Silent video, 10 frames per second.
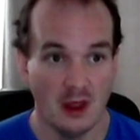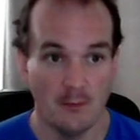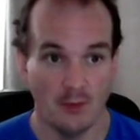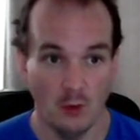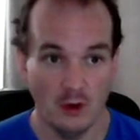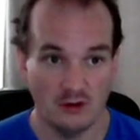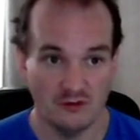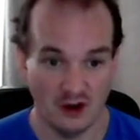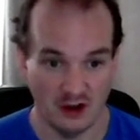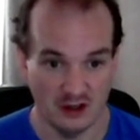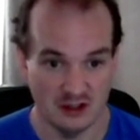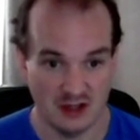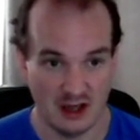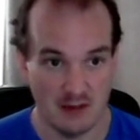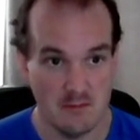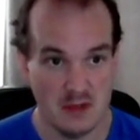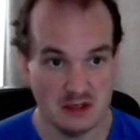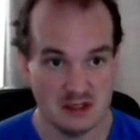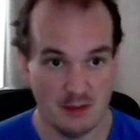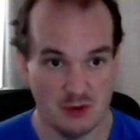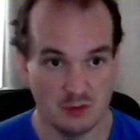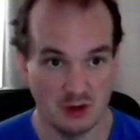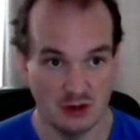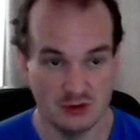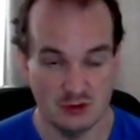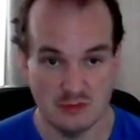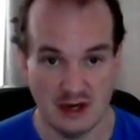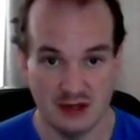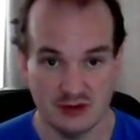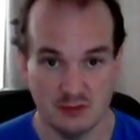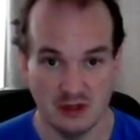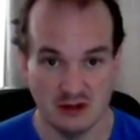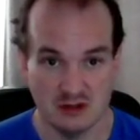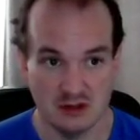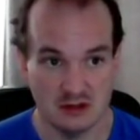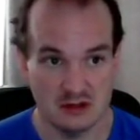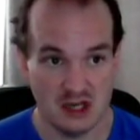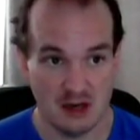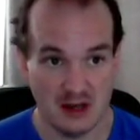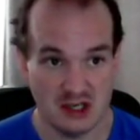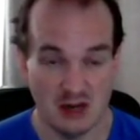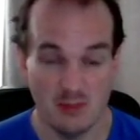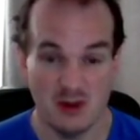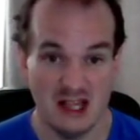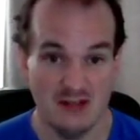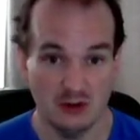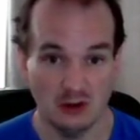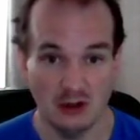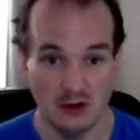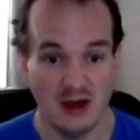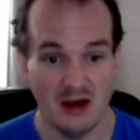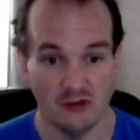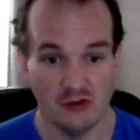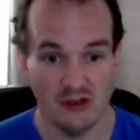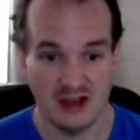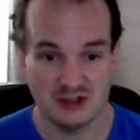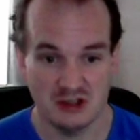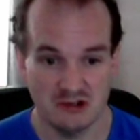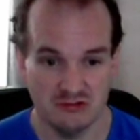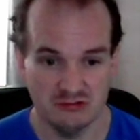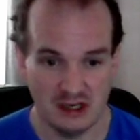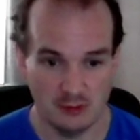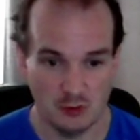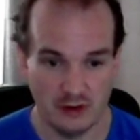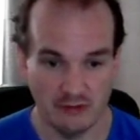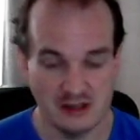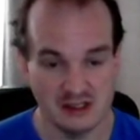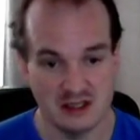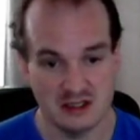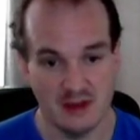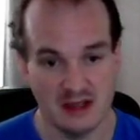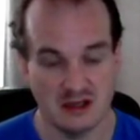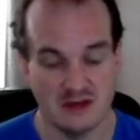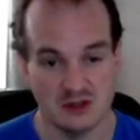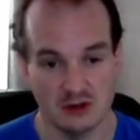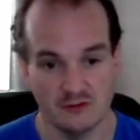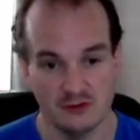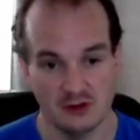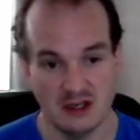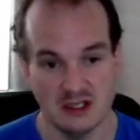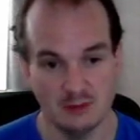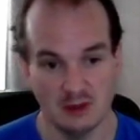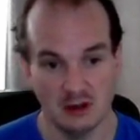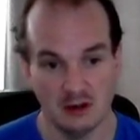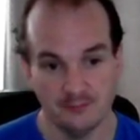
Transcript: But what you'll find is that immense damage from close combat means that Shadow Machamp, even on low health, has an incredible win rate against the meta if it's got a full energy bar.